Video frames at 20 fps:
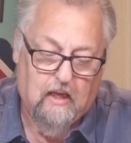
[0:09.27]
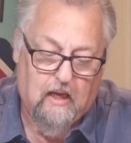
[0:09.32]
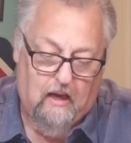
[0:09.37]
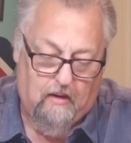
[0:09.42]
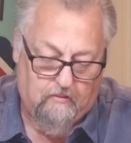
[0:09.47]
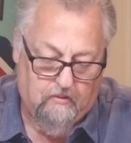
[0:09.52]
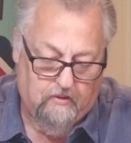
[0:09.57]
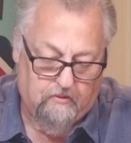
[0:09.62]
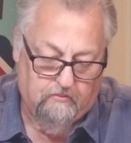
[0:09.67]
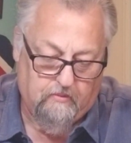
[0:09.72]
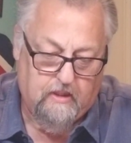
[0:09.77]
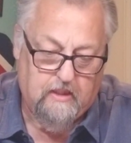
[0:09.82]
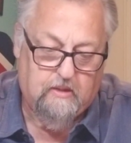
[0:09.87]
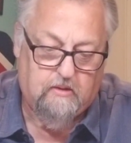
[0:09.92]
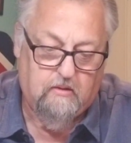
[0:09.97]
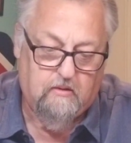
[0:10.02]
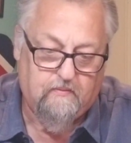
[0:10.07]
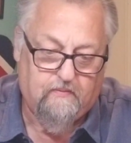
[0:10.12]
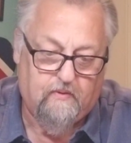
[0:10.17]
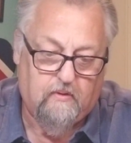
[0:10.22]
I'm going to read
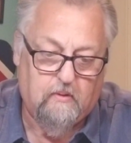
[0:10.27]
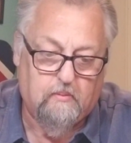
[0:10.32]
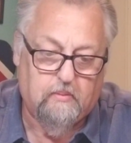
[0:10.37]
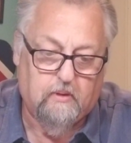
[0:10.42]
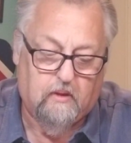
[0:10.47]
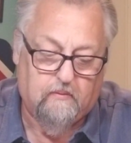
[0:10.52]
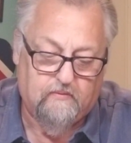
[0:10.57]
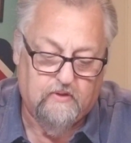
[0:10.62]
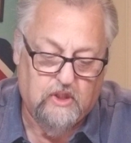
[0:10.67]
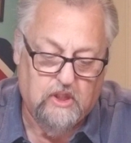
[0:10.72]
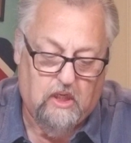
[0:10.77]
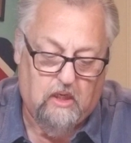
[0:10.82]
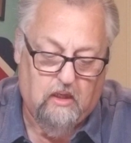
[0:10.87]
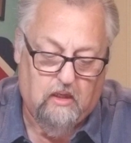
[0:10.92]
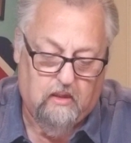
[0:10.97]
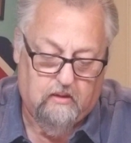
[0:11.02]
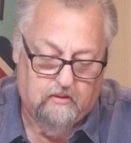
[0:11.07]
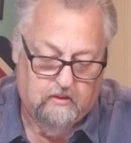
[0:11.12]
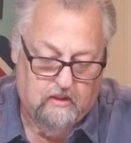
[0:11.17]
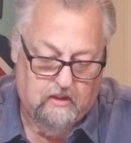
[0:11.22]
to you from the book of
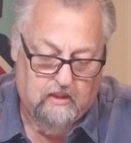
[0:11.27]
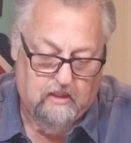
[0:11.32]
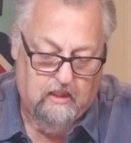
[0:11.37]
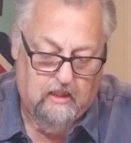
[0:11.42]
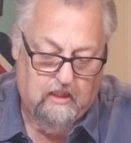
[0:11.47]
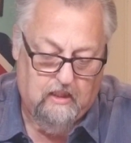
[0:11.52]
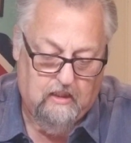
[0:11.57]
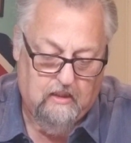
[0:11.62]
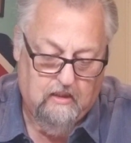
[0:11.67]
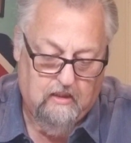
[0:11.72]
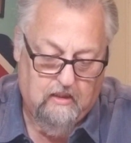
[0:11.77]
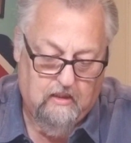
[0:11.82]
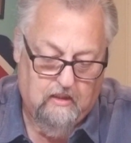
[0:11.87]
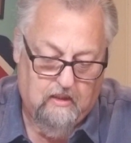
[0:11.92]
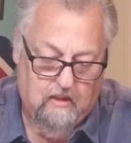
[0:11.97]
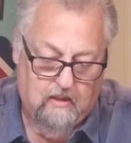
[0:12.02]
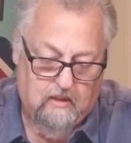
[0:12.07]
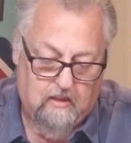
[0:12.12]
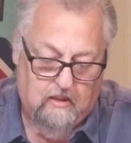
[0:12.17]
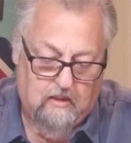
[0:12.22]
John today.
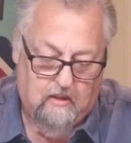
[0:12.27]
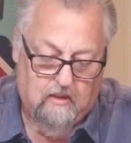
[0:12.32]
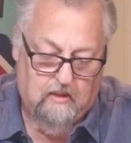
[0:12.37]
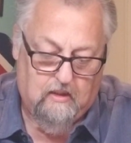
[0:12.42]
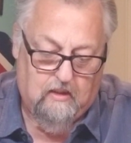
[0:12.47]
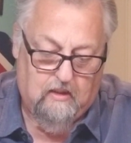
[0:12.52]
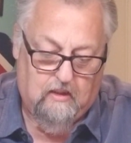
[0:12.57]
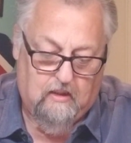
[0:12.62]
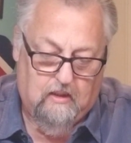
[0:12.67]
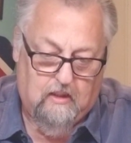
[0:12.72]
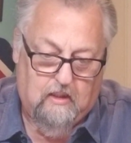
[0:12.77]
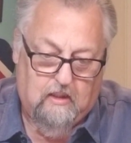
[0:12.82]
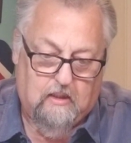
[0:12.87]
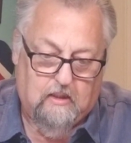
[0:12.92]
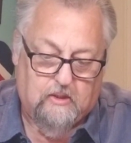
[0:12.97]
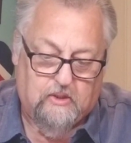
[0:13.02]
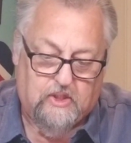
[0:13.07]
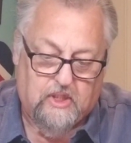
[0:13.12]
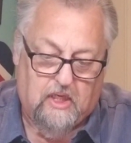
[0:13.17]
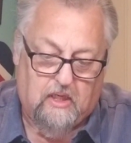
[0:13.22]

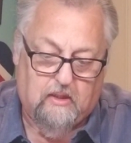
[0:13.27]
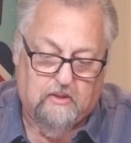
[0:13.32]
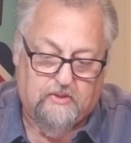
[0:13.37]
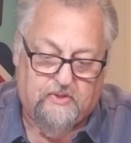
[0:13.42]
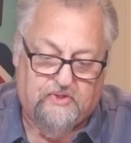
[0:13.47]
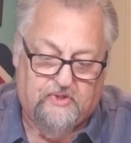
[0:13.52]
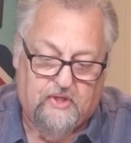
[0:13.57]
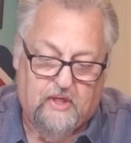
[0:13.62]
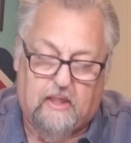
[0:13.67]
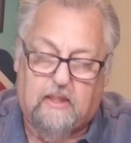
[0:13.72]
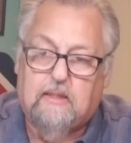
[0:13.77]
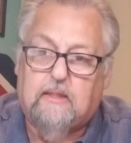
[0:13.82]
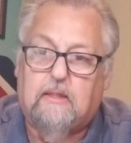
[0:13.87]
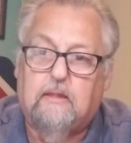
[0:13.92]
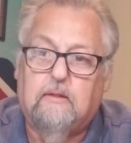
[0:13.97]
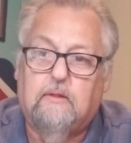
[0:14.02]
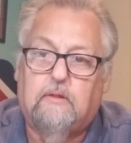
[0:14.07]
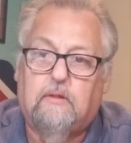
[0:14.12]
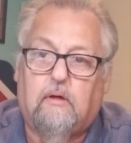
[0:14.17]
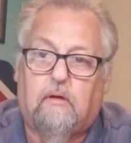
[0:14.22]
John 6,
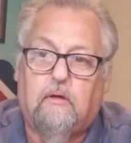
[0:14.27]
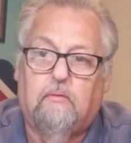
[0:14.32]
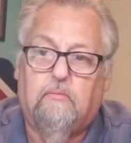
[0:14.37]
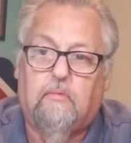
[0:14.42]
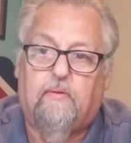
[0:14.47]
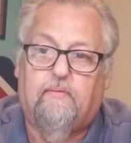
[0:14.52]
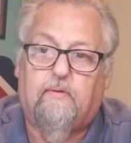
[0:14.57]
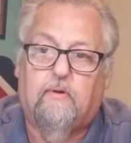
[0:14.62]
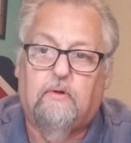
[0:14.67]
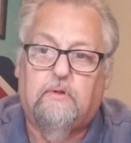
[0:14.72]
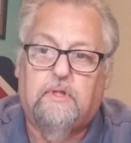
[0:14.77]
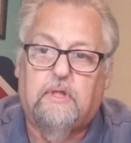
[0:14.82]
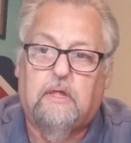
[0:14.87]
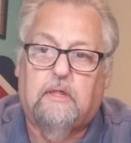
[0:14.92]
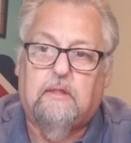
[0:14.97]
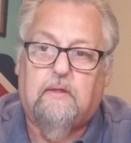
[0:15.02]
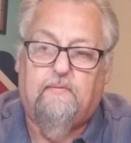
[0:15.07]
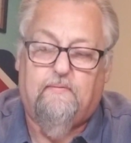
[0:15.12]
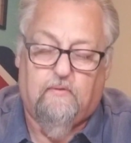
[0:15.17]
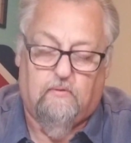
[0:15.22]
and starting with verse
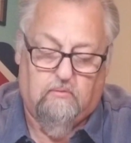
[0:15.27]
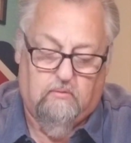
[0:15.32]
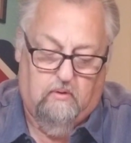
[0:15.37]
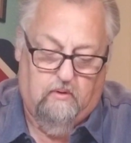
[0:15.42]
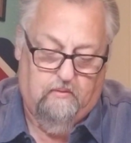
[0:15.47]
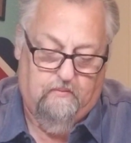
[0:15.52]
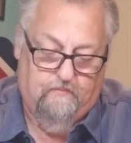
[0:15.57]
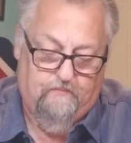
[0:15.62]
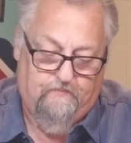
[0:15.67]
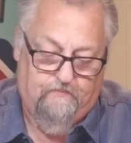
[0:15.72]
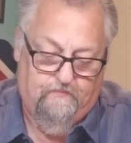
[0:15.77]
64.